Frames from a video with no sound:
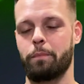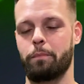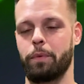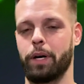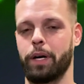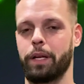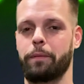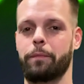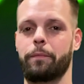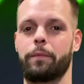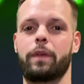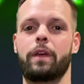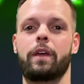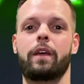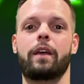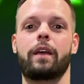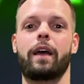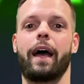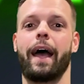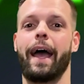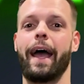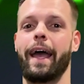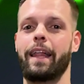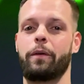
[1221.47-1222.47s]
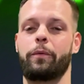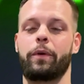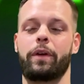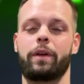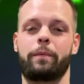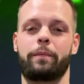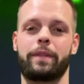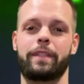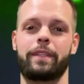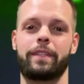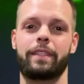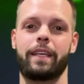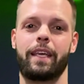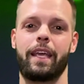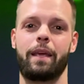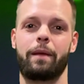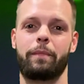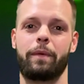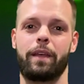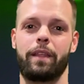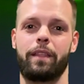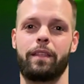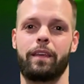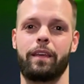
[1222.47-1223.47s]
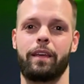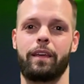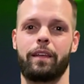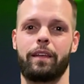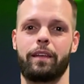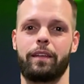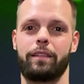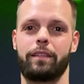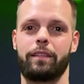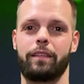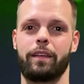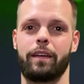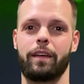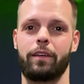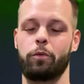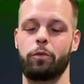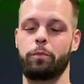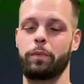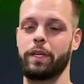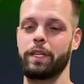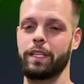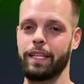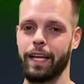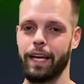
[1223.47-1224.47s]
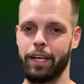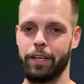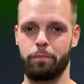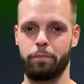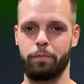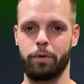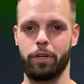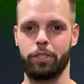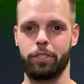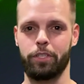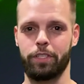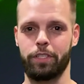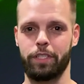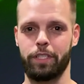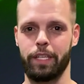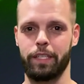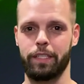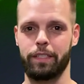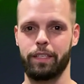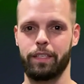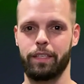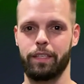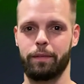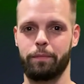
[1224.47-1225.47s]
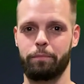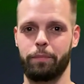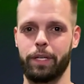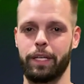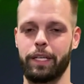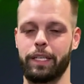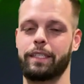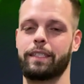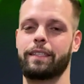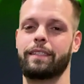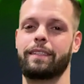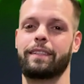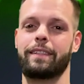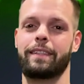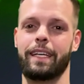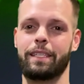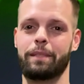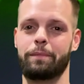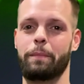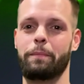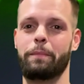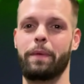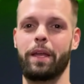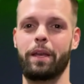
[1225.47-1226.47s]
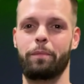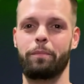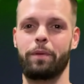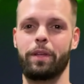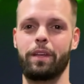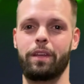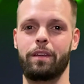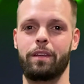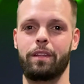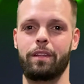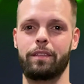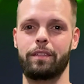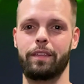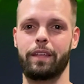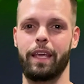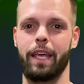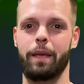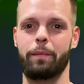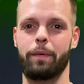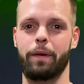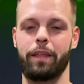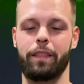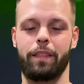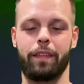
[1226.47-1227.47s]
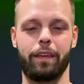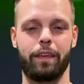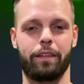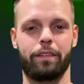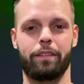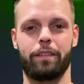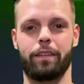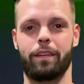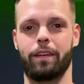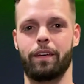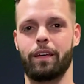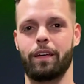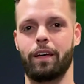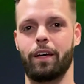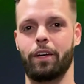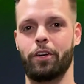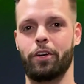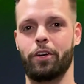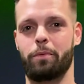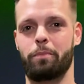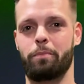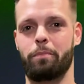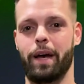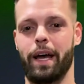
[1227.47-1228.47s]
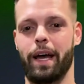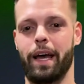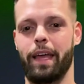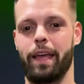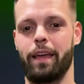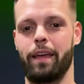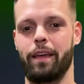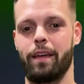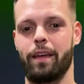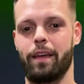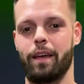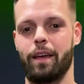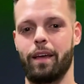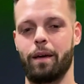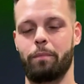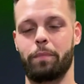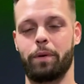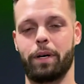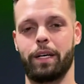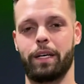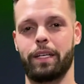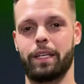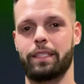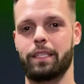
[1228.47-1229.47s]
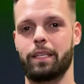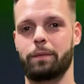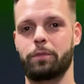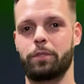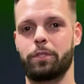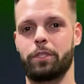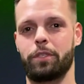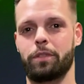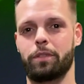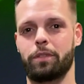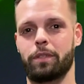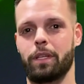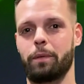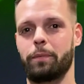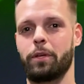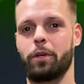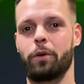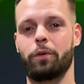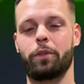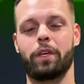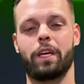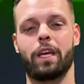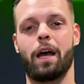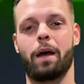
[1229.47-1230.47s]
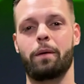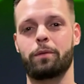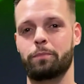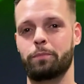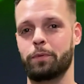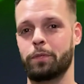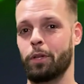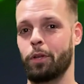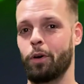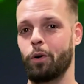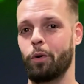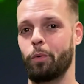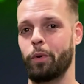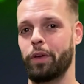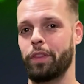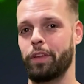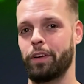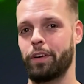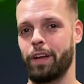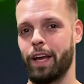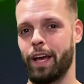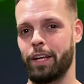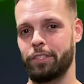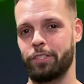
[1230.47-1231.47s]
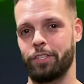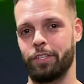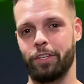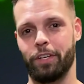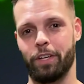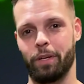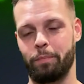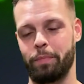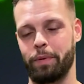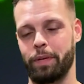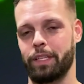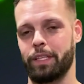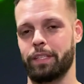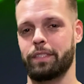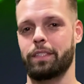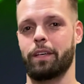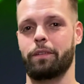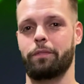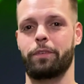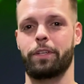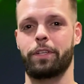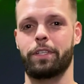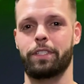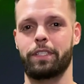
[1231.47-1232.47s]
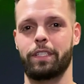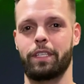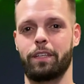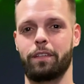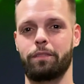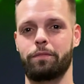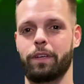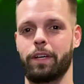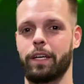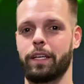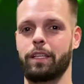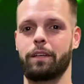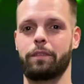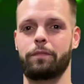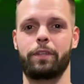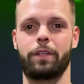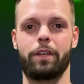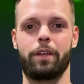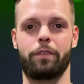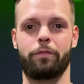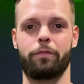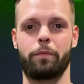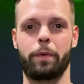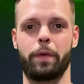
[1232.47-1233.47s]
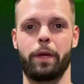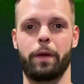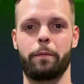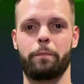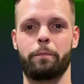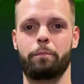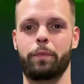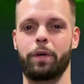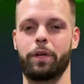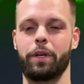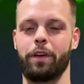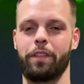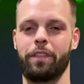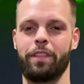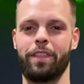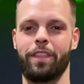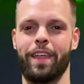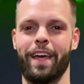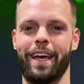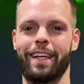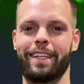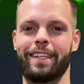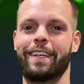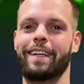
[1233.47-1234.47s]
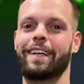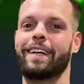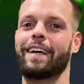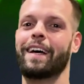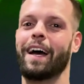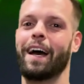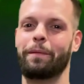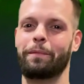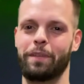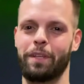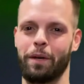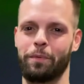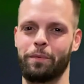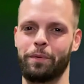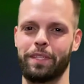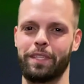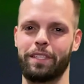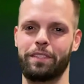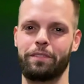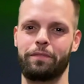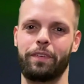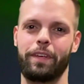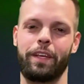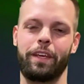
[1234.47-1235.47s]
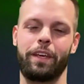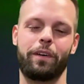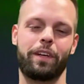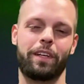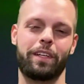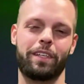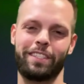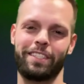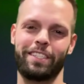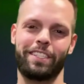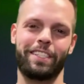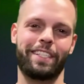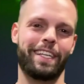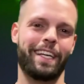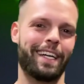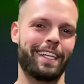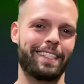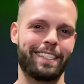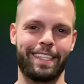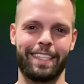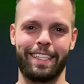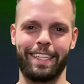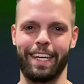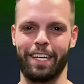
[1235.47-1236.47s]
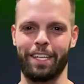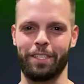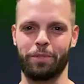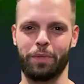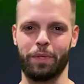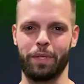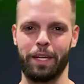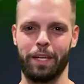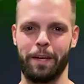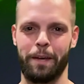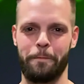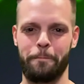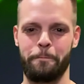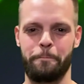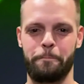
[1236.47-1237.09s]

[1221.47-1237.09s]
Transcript: But I highly recommend this game. I think it is, uh, you'll be glad you purchased it, but that's my main opinion of this game. I think it's a, a good buy, but it's up to you. Let me know in the comments below whether or not you're gonna pick this up for yourself. I'd love to hear from you. But other than that, I'm done with this video and I'll see you guys on the next one.